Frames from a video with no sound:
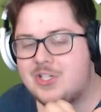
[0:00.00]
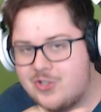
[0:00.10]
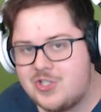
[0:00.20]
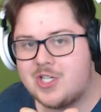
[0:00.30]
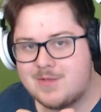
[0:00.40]

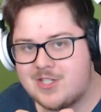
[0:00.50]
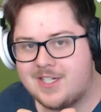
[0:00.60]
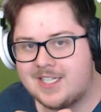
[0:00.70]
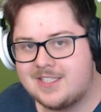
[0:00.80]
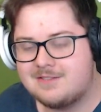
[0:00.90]
Good job,
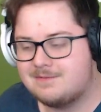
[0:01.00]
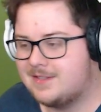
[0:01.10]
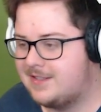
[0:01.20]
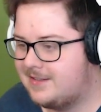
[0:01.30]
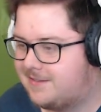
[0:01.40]
Sonic.
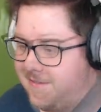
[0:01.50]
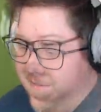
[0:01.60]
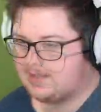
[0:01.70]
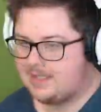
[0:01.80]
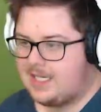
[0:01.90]

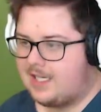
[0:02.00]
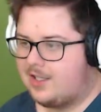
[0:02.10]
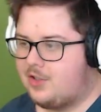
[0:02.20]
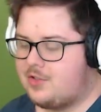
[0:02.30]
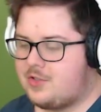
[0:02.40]

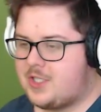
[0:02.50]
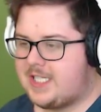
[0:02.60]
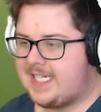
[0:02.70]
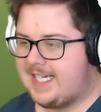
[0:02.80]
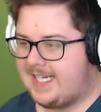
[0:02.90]

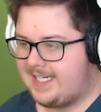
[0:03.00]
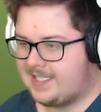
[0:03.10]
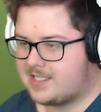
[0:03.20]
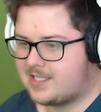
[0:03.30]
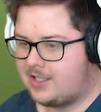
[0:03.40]

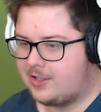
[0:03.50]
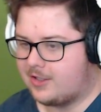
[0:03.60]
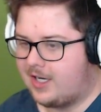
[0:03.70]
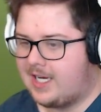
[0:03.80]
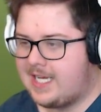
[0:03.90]
Okay, so
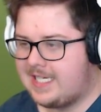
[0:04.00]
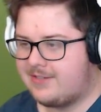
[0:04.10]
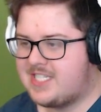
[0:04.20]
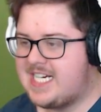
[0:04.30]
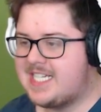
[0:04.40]
I
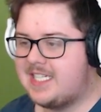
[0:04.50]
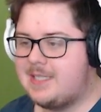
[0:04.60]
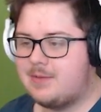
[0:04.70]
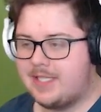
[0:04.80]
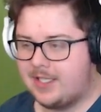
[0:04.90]
have taken the
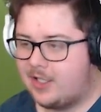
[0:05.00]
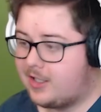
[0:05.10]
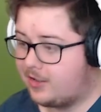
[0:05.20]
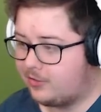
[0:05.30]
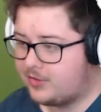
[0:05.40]
liberty
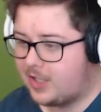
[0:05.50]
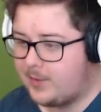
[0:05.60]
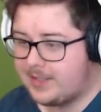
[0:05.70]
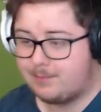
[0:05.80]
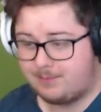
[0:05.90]
of
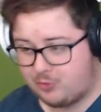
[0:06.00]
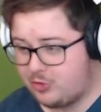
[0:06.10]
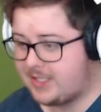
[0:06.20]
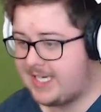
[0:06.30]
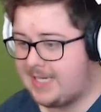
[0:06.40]
going through
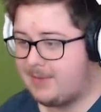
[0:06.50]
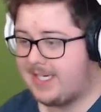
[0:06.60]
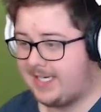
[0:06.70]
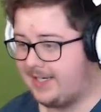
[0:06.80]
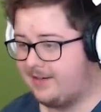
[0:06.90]
the game
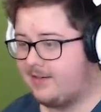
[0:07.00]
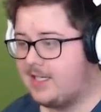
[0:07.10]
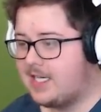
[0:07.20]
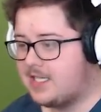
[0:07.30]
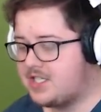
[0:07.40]
again,
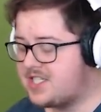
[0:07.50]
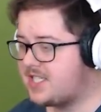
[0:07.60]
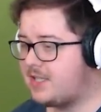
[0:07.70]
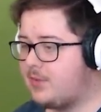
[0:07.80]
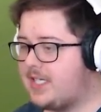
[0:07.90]
just so
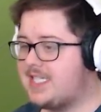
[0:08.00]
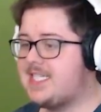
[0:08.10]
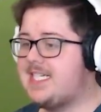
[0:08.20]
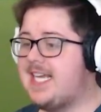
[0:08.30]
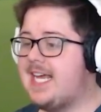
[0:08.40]
that we can
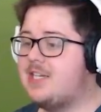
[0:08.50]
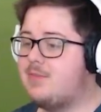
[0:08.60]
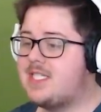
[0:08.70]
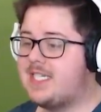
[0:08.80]
see the end of Mr.